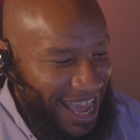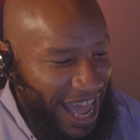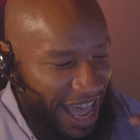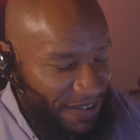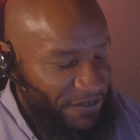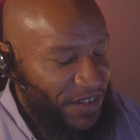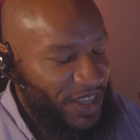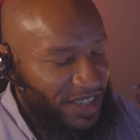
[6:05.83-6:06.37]
I
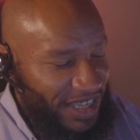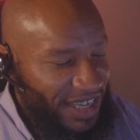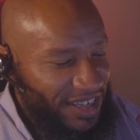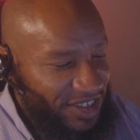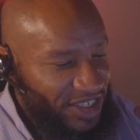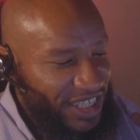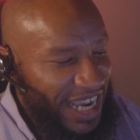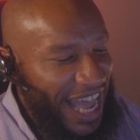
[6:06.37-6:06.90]
feel the
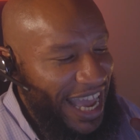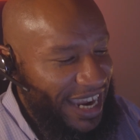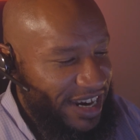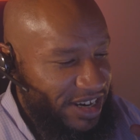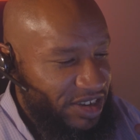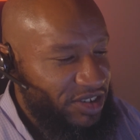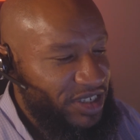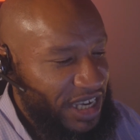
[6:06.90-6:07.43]
energy. I
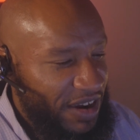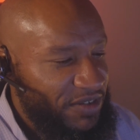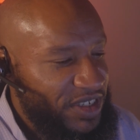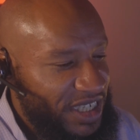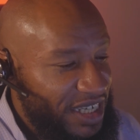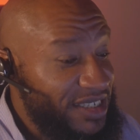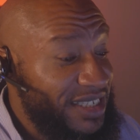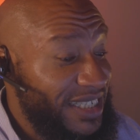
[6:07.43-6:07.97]
hear those
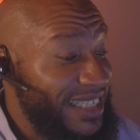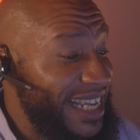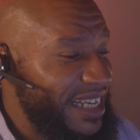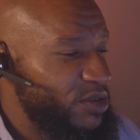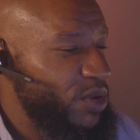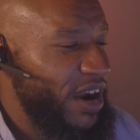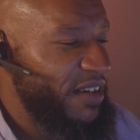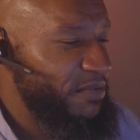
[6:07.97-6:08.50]
conversations because
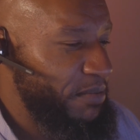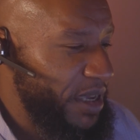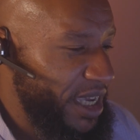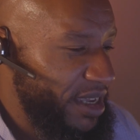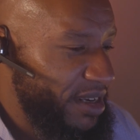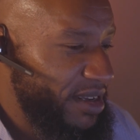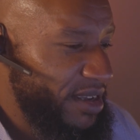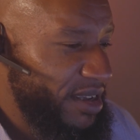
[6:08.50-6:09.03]
that's where I've
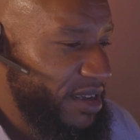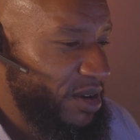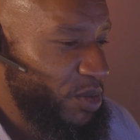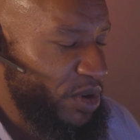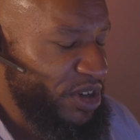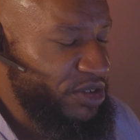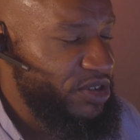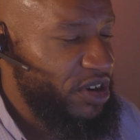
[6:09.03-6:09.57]
been,
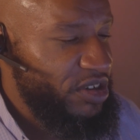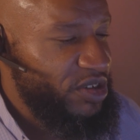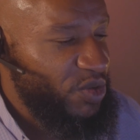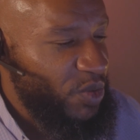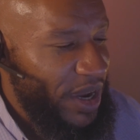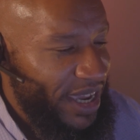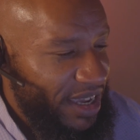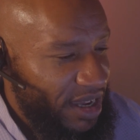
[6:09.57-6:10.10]
where you start to
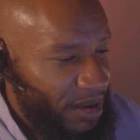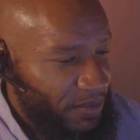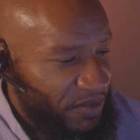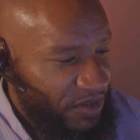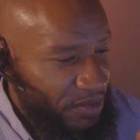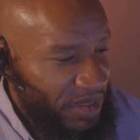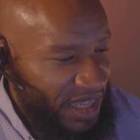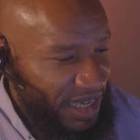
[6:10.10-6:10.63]
wake up
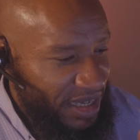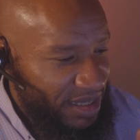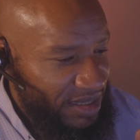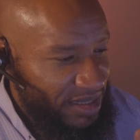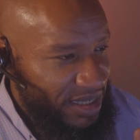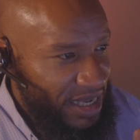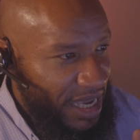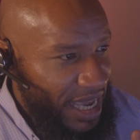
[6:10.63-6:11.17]
from
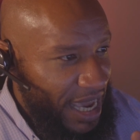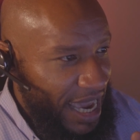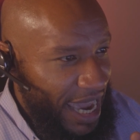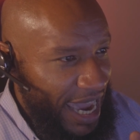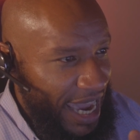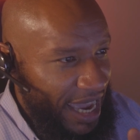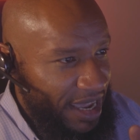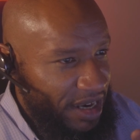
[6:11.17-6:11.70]
things
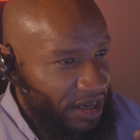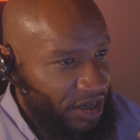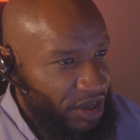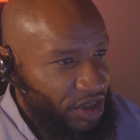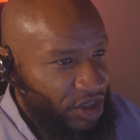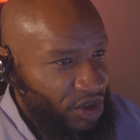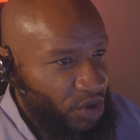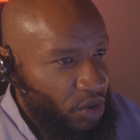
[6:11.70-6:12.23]
and
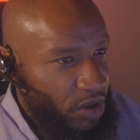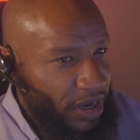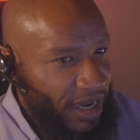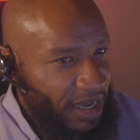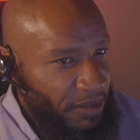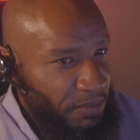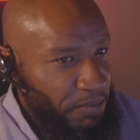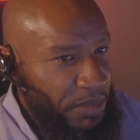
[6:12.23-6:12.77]
you're
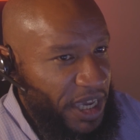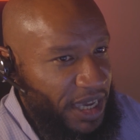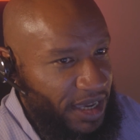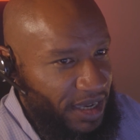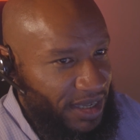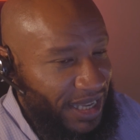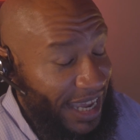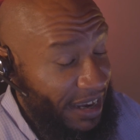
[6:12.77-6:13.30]
a
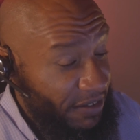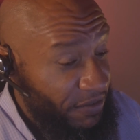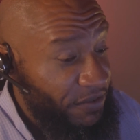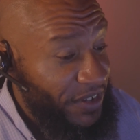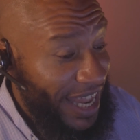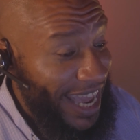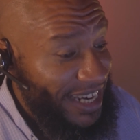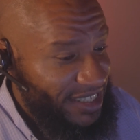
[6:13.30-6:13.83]
beacon, like a
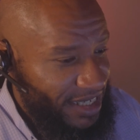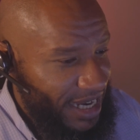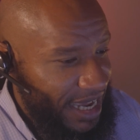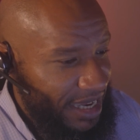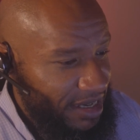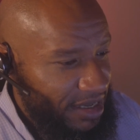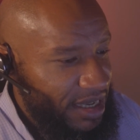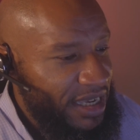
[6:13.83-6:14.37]

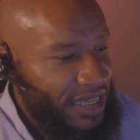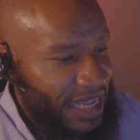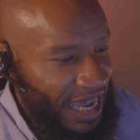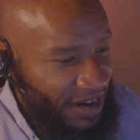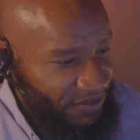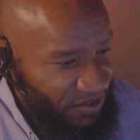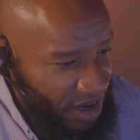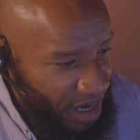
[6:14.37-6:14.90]
flashlight in that
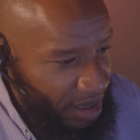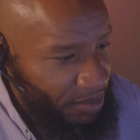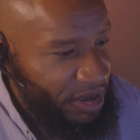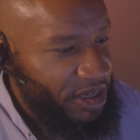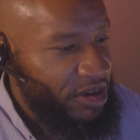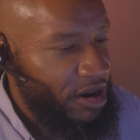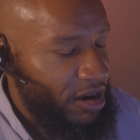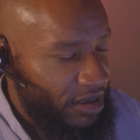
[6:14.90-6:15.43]

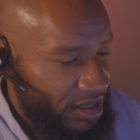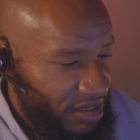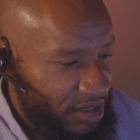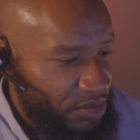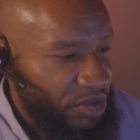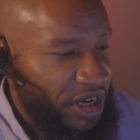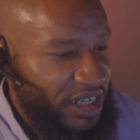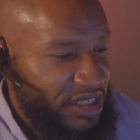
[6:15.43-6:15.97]
environment, darkness,
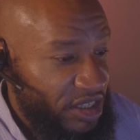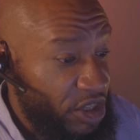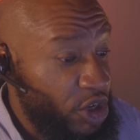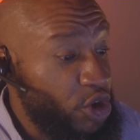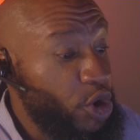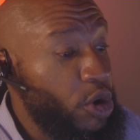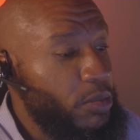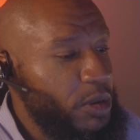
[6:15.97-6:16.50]
depression, the
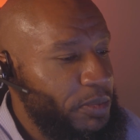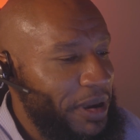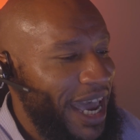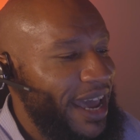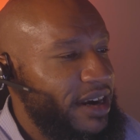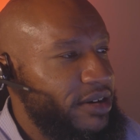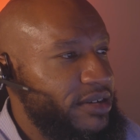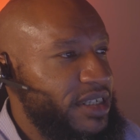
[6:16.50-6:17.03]
normal
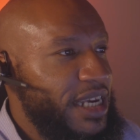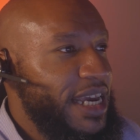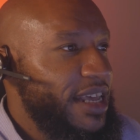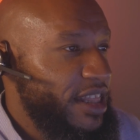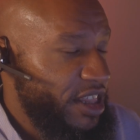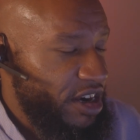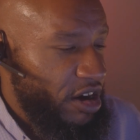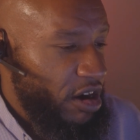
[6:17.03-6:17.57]
patterns
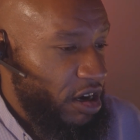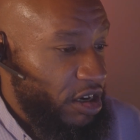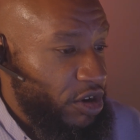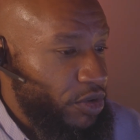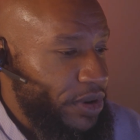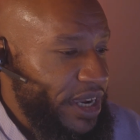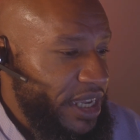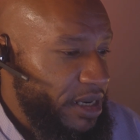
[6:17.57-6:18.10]
that are
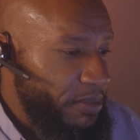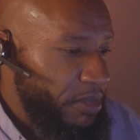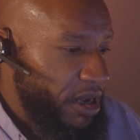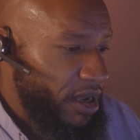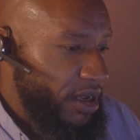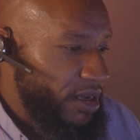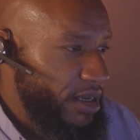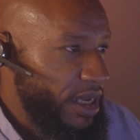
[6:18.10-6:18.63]
agreed
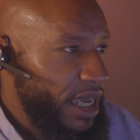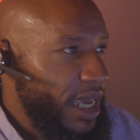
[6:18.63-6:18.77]
upon.